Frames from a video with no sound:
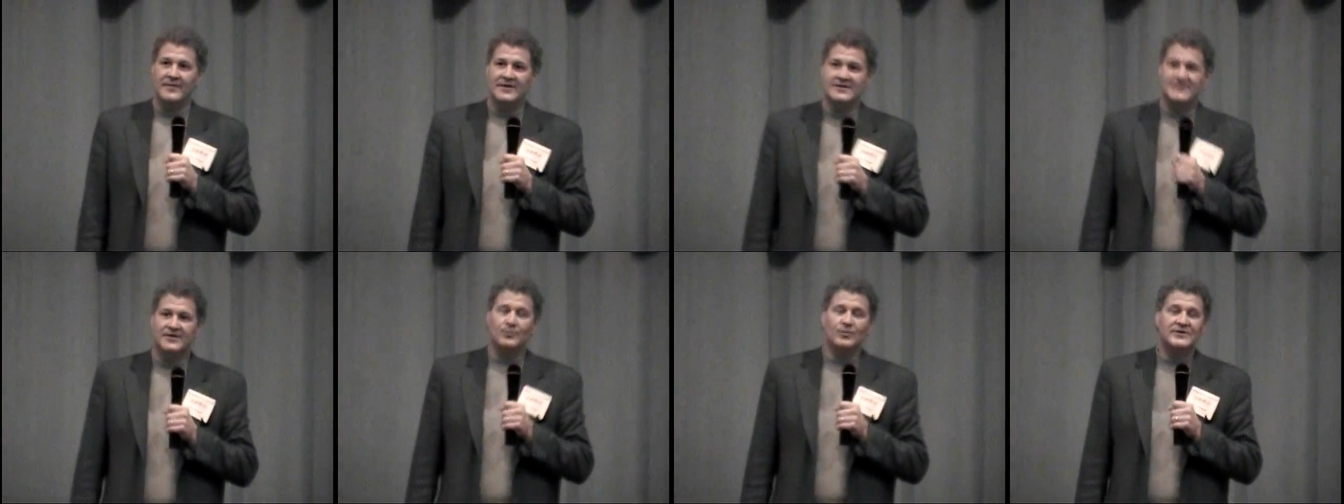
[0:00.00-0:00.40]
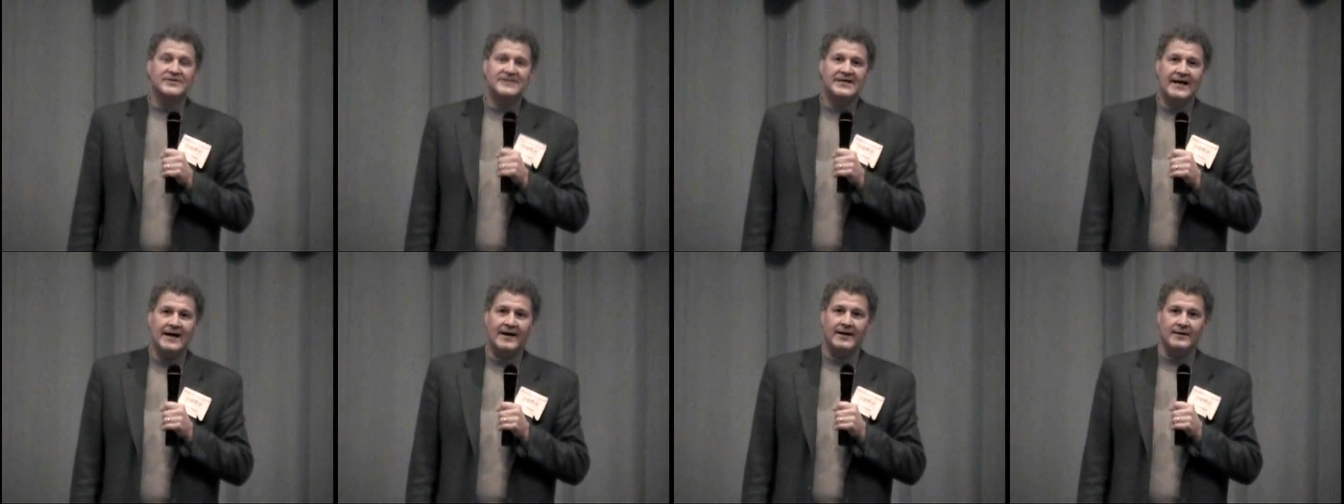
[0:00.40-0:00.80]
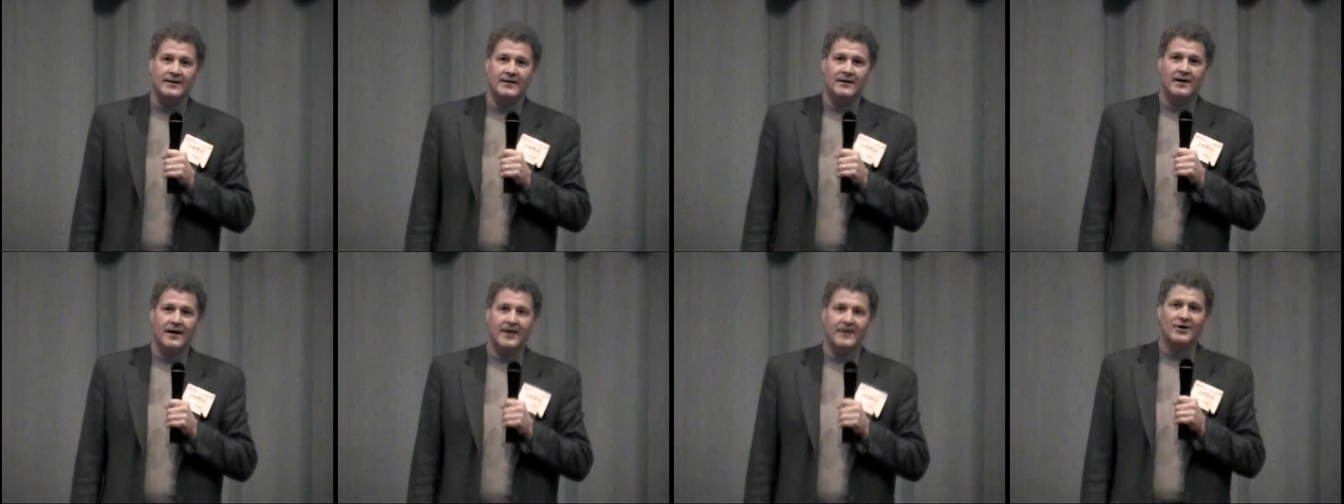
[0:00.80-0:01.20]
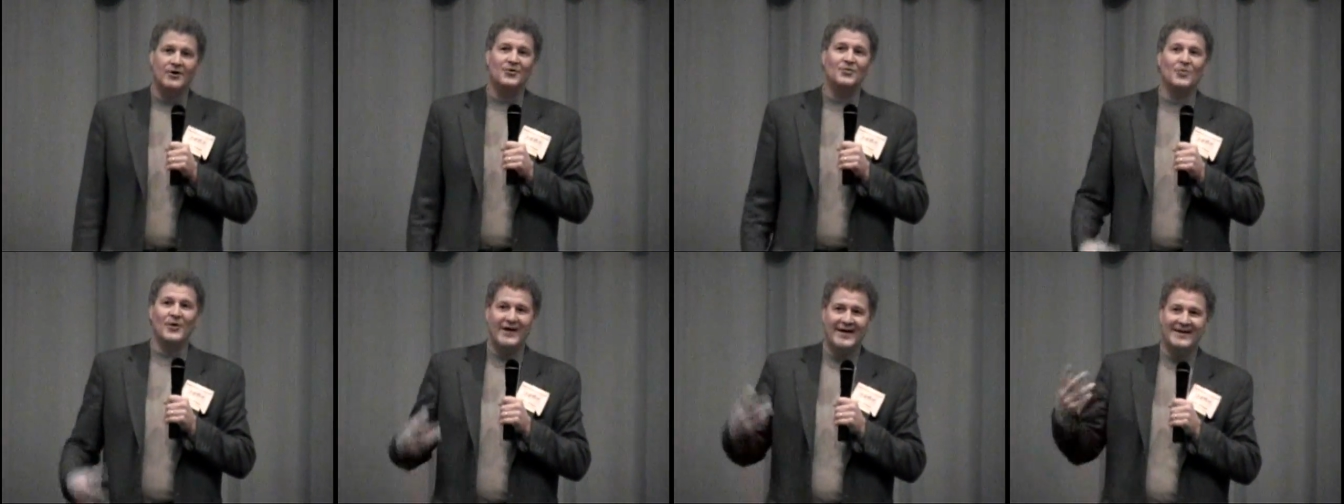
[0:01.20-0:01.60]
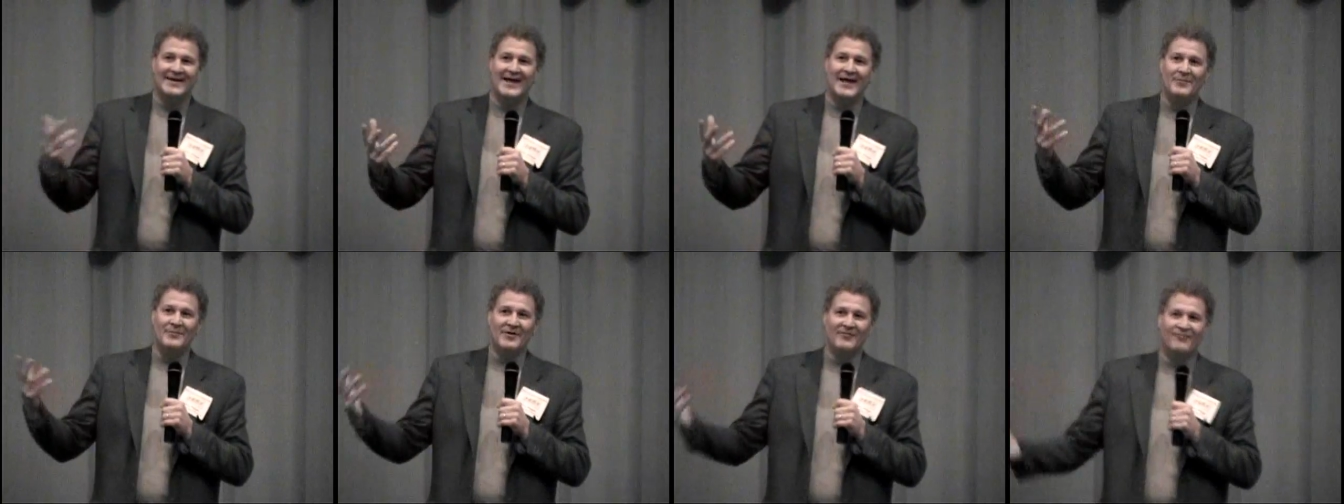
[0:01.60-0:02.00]
He said, what's that? I go, we can
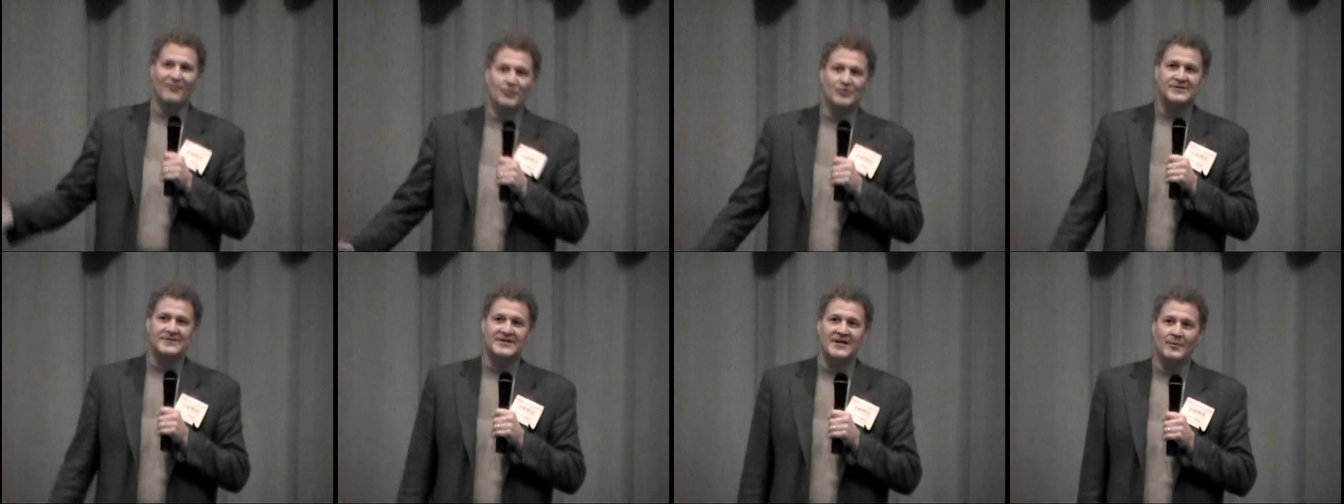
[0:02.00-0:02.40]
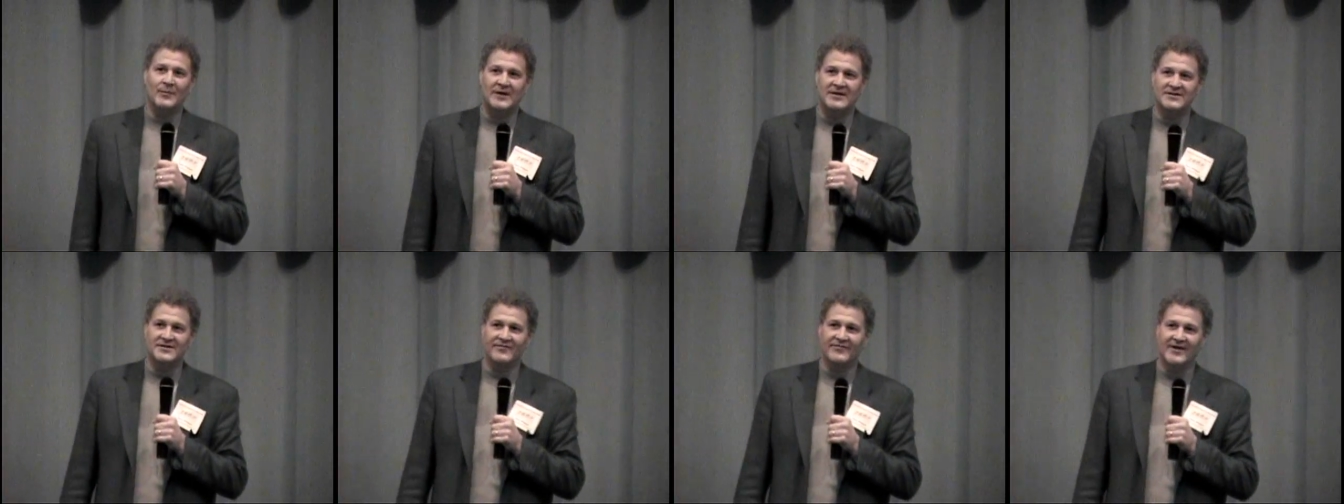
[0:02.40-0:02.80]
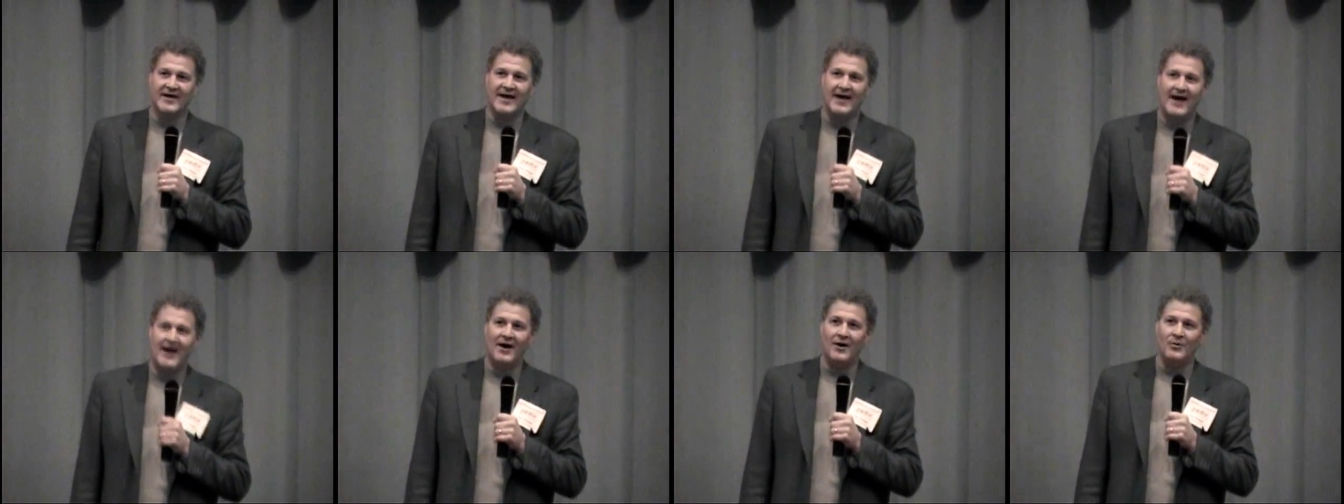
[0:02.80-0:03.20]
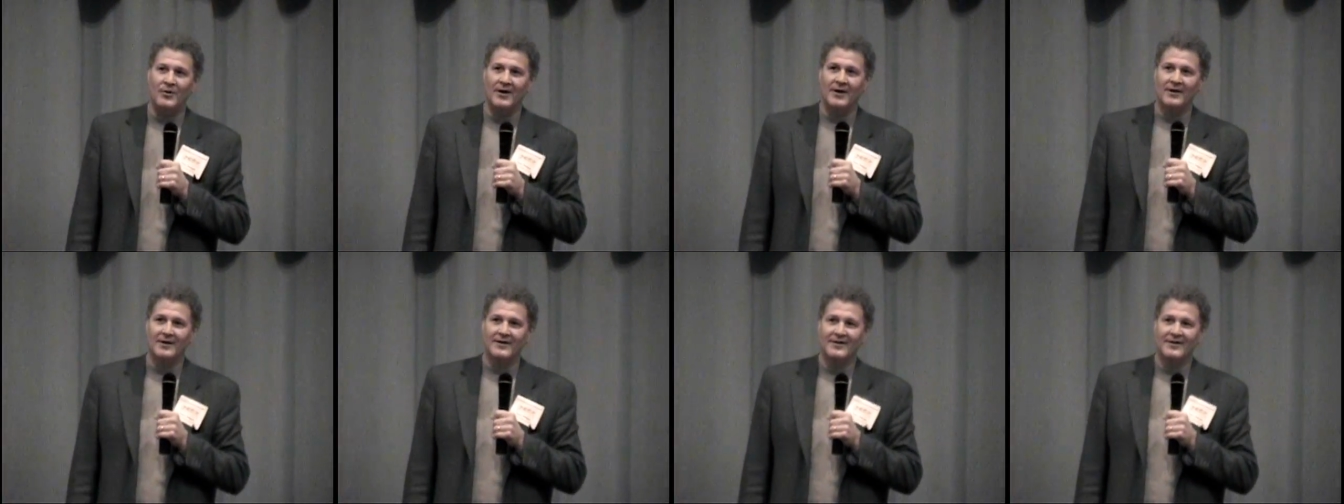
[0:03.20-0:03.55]
name the 4 stomachs of the cow,